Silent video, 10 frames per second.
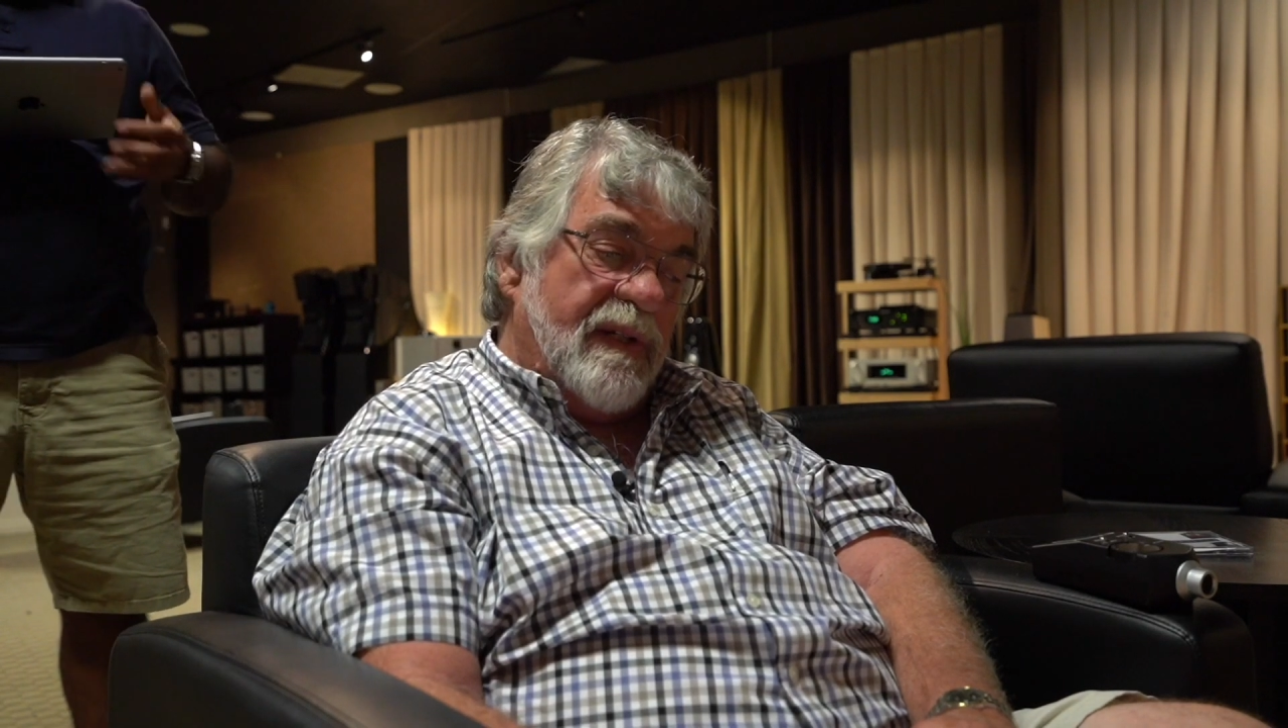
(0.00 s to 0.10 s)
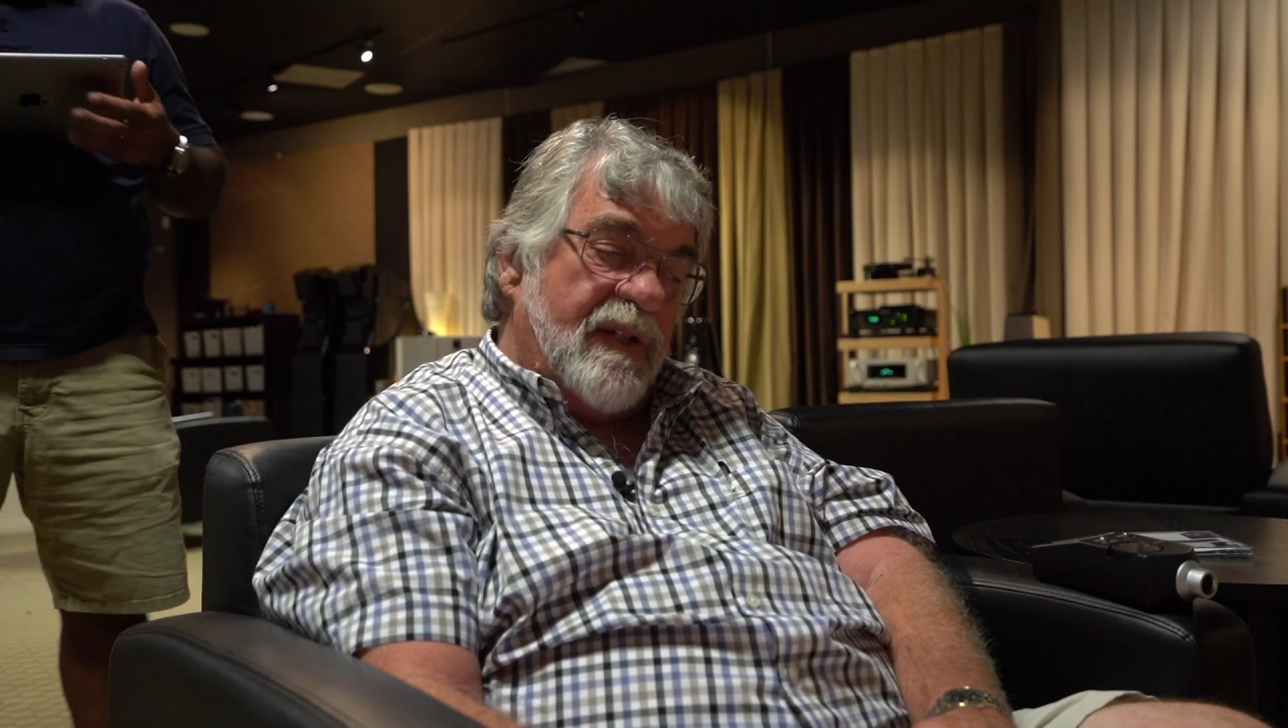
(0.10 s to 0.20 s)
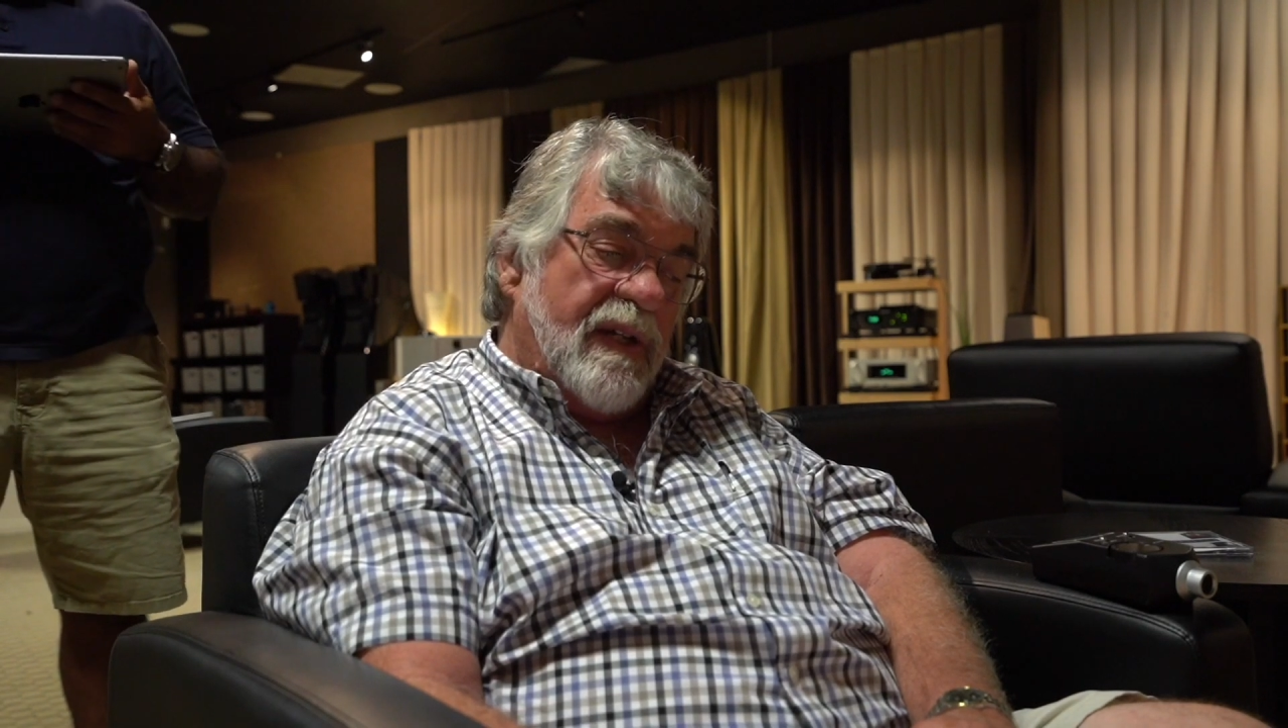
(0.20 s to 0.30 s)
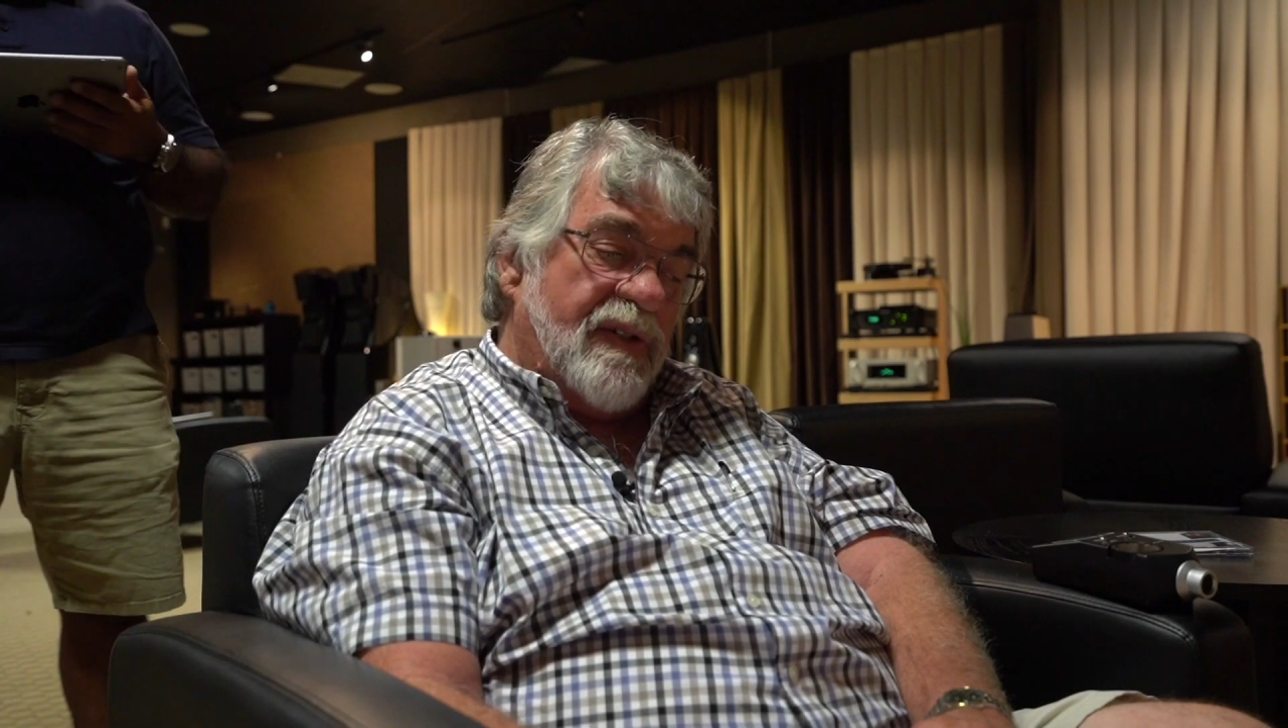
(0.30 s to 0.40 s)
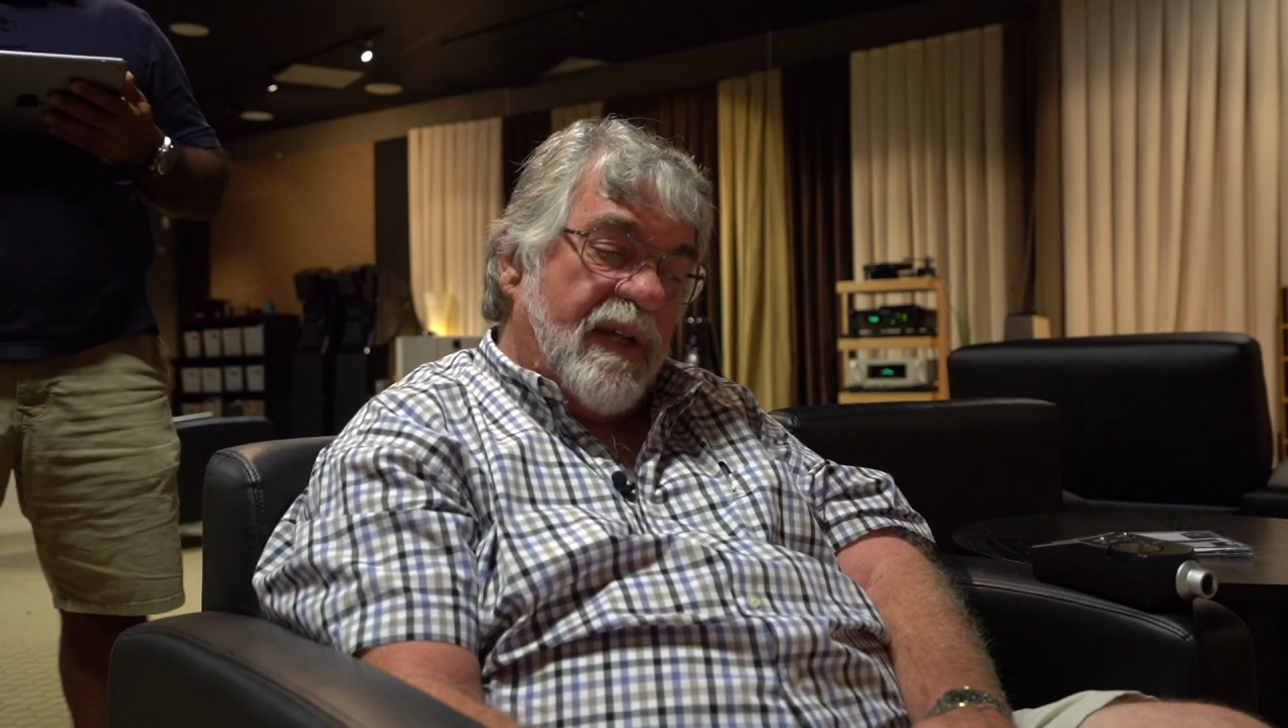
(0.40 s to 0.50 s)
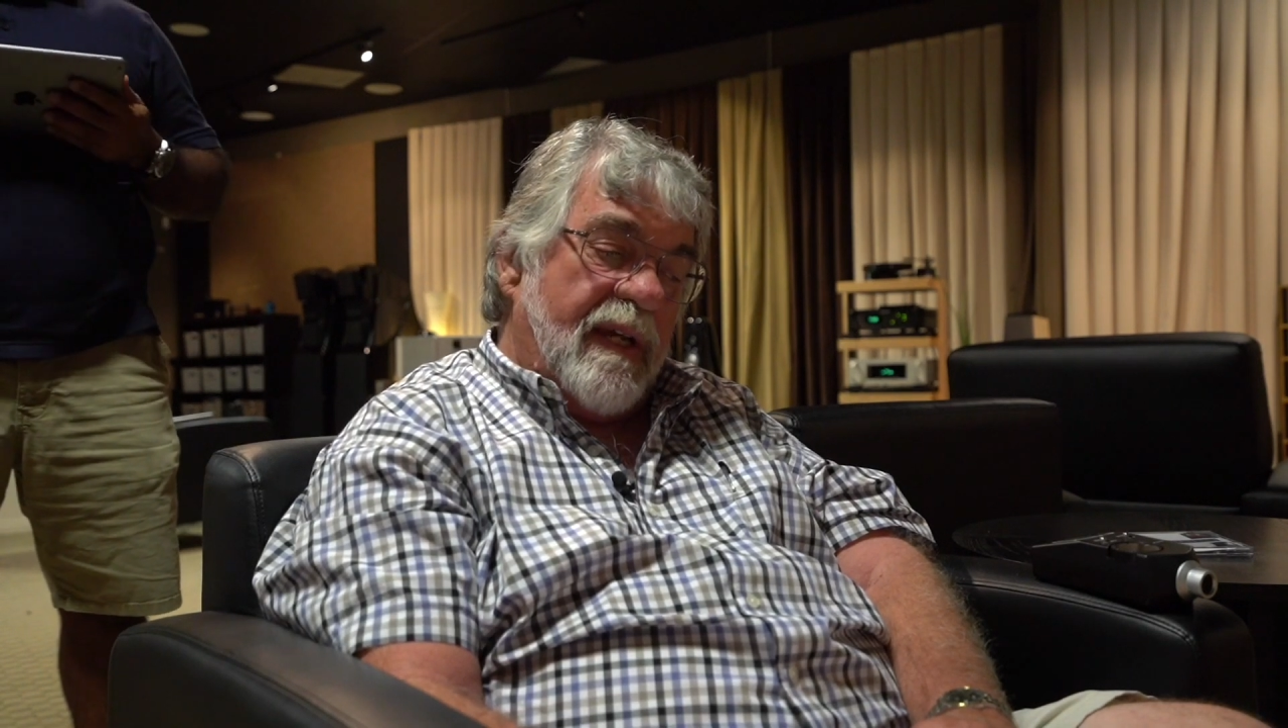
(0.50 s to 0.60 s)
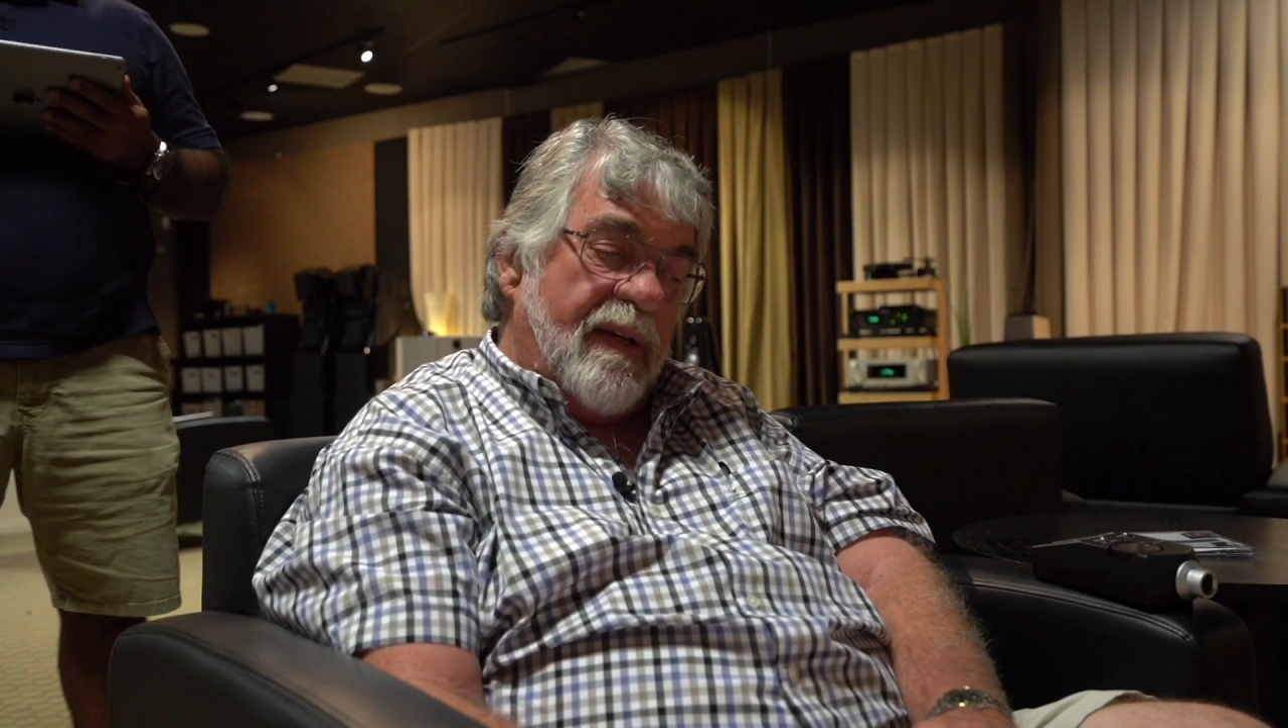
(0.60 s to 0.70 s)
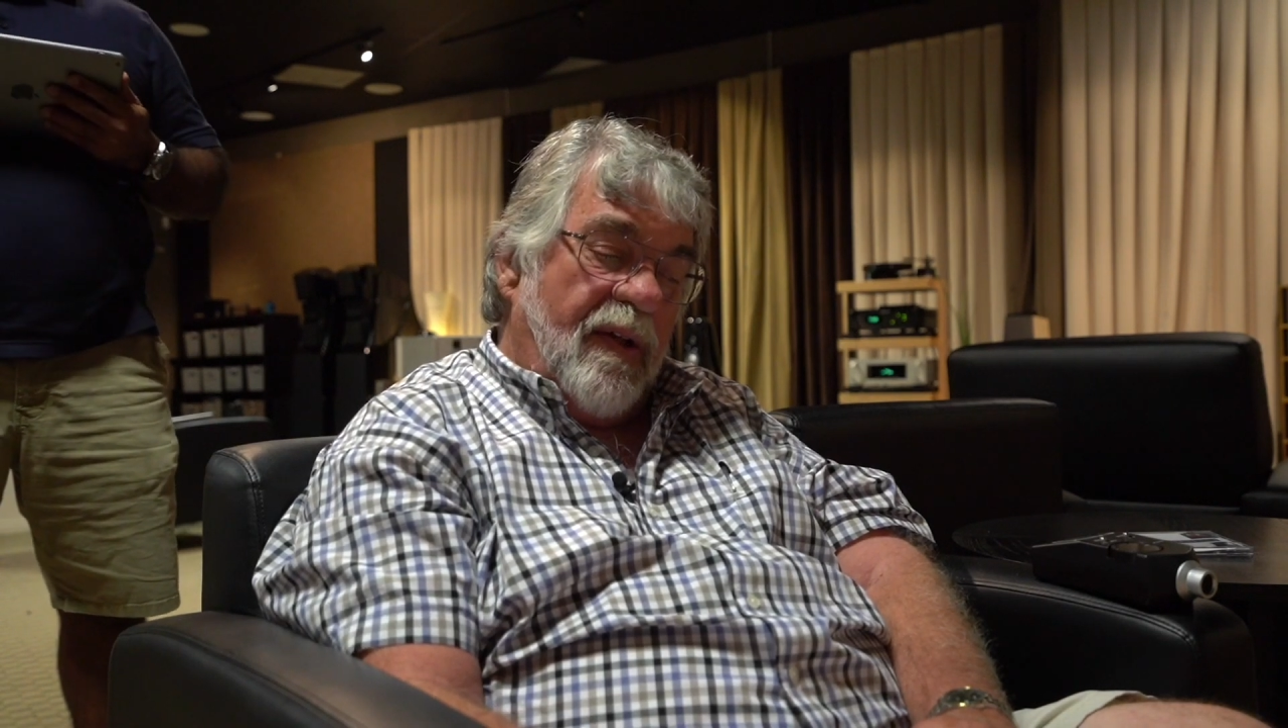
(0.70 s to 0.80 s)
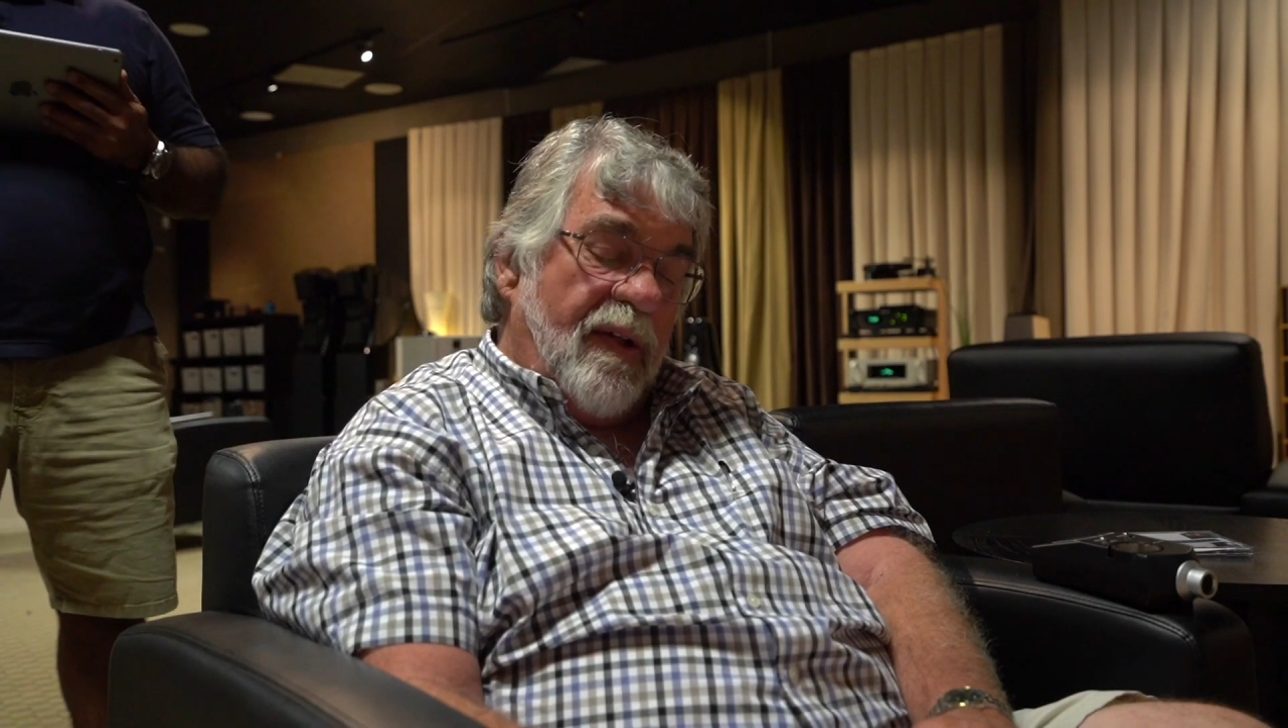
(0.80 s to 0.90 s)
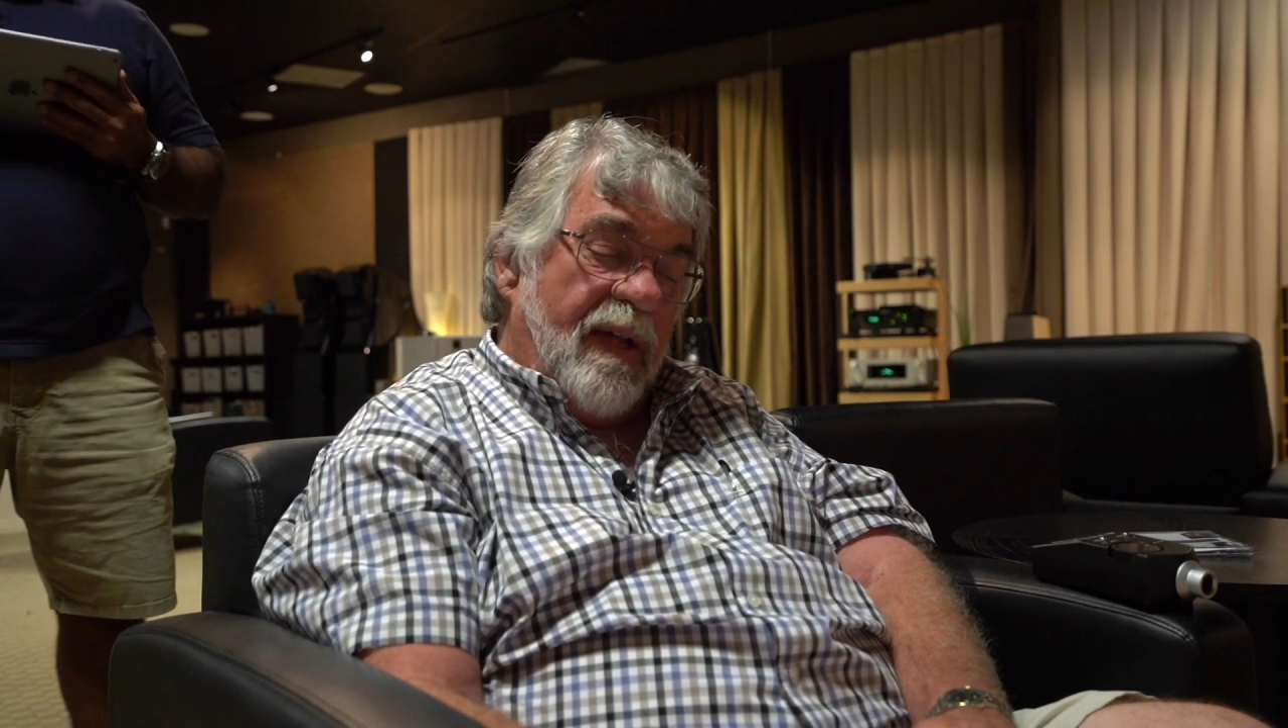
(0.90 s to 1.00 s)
adjusting